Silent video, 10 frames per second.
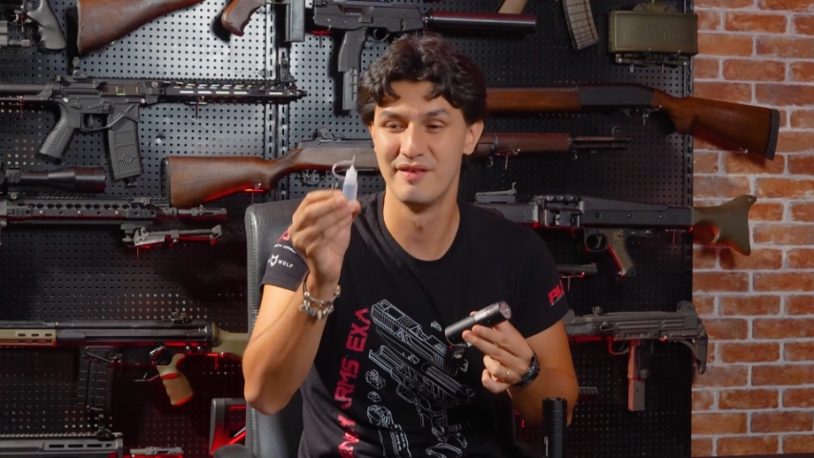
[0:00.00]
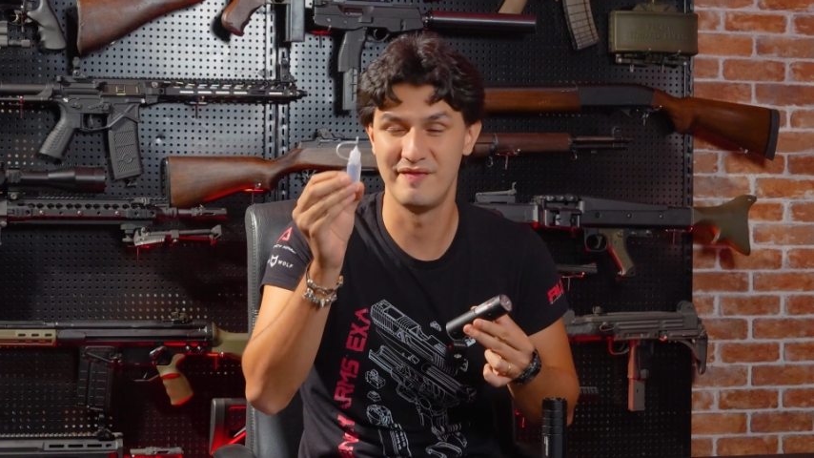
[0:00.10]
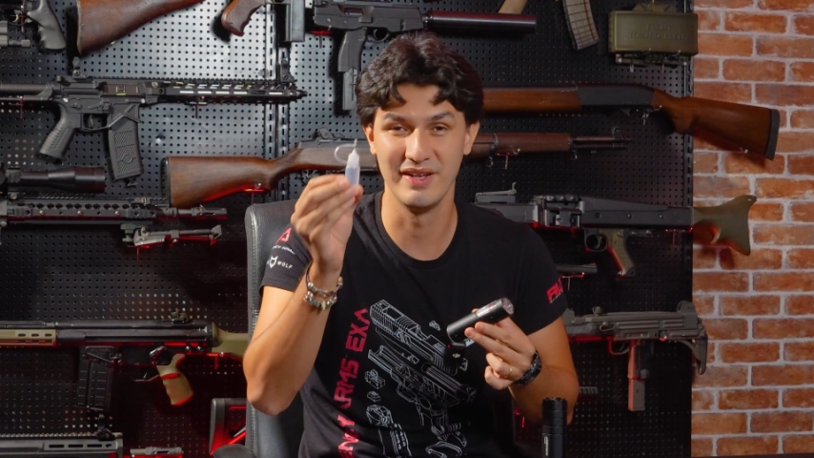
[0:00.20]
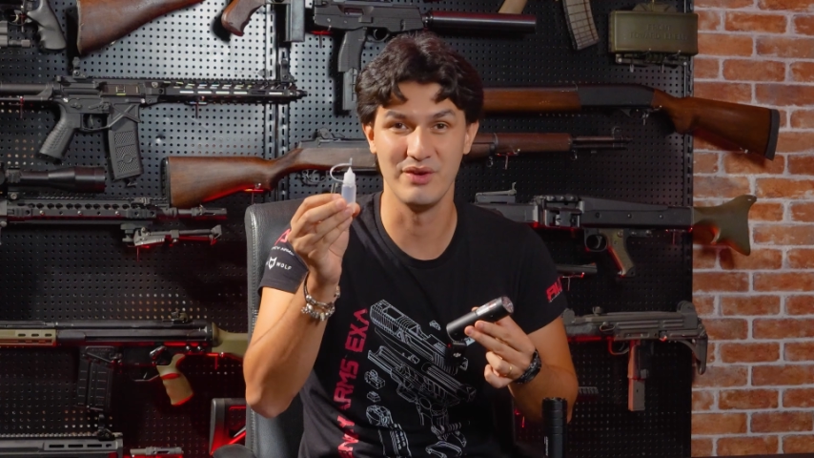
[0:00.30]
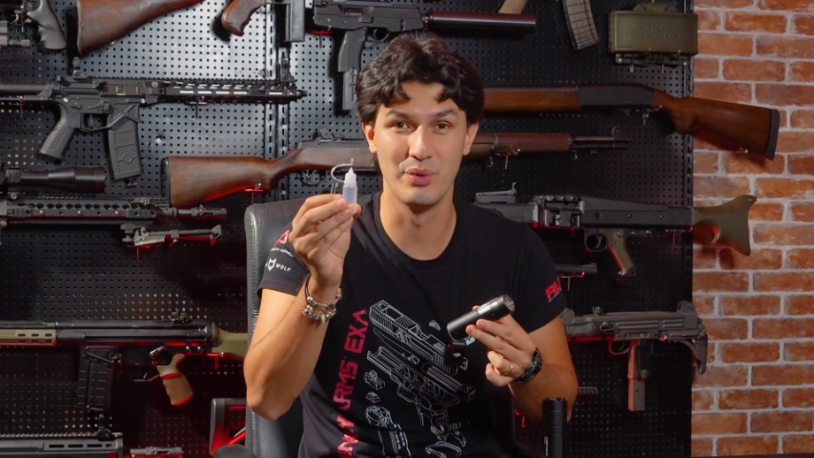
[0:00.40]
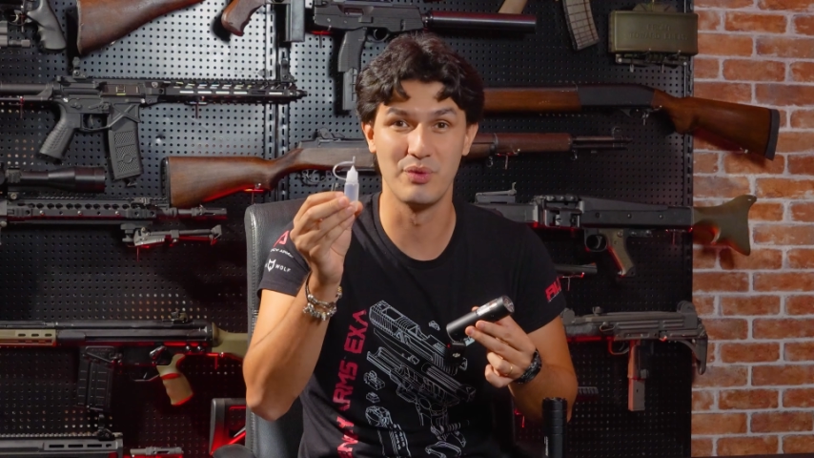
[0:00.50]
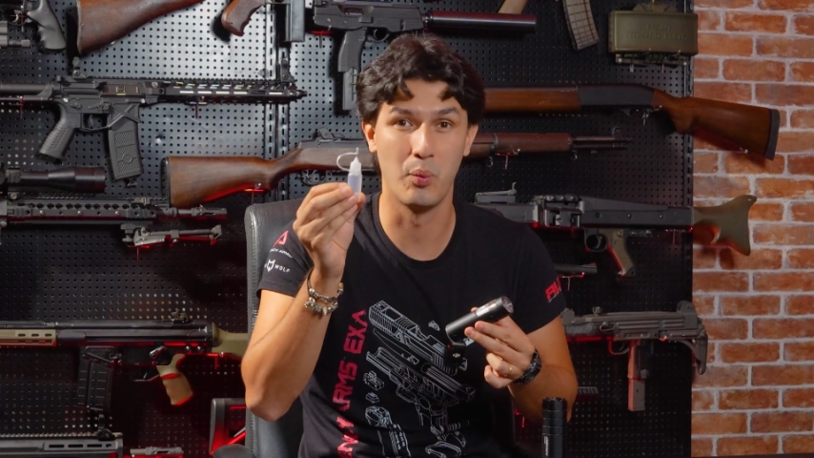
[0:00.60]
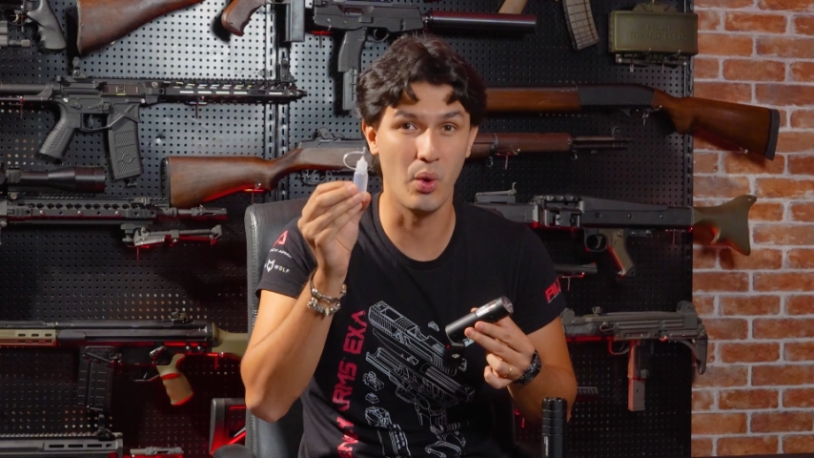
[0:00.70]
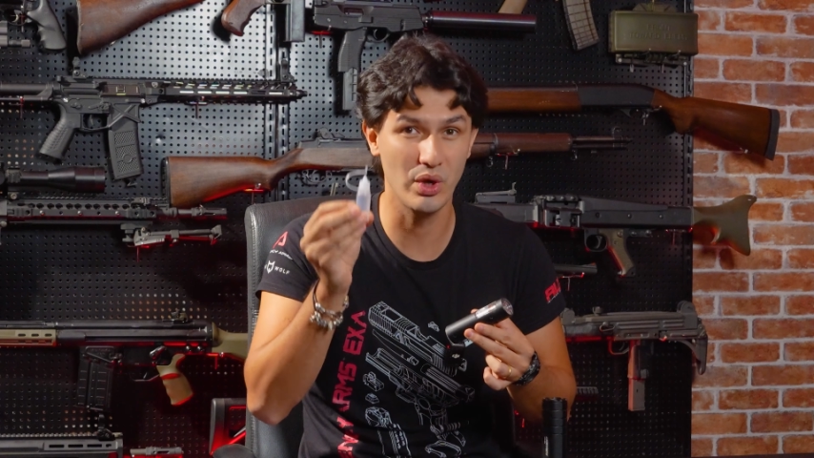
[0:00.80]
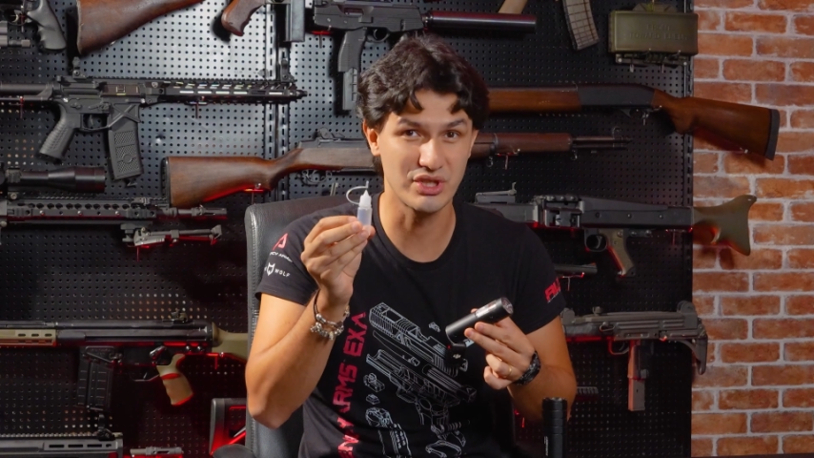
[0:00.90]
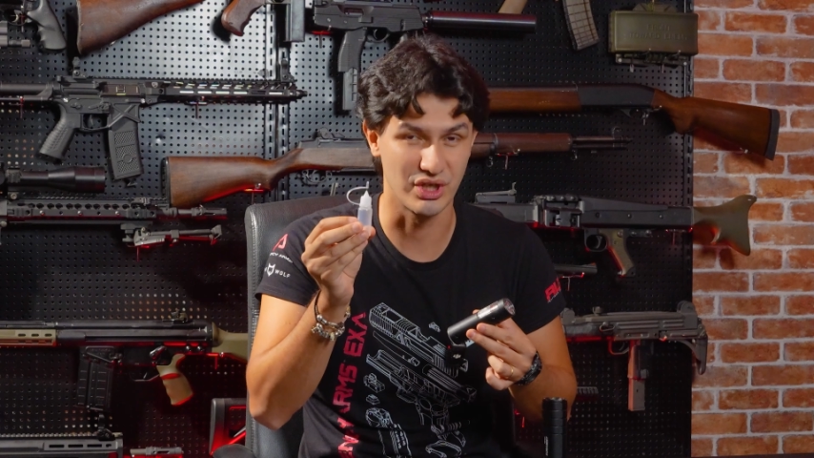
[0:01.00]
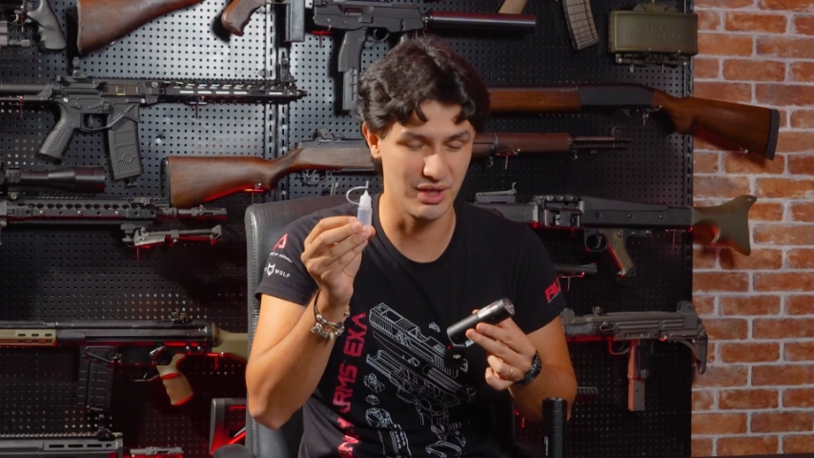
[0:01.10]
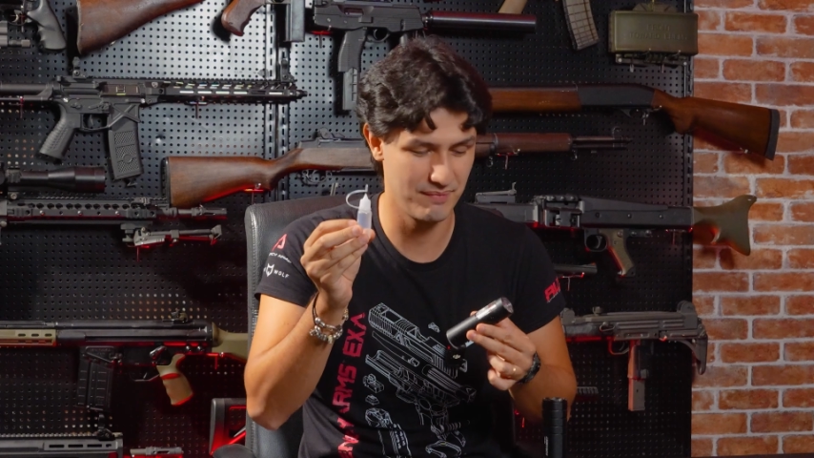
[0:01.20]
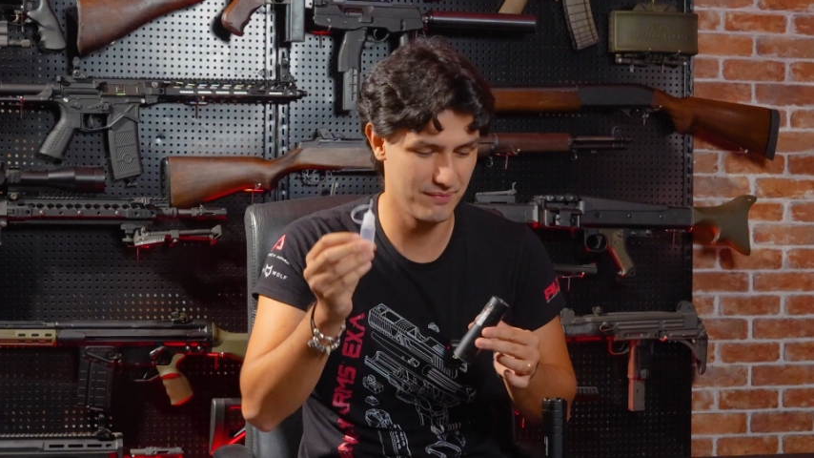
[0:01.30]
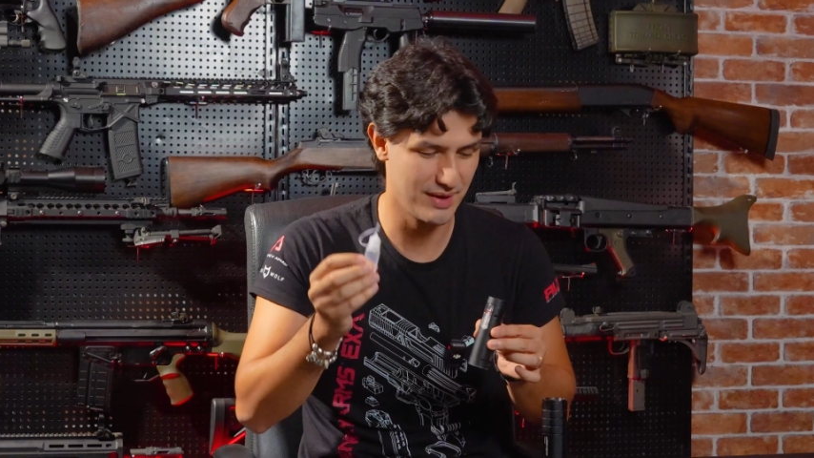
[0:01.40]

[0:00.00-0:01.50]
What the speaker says: fill it with water,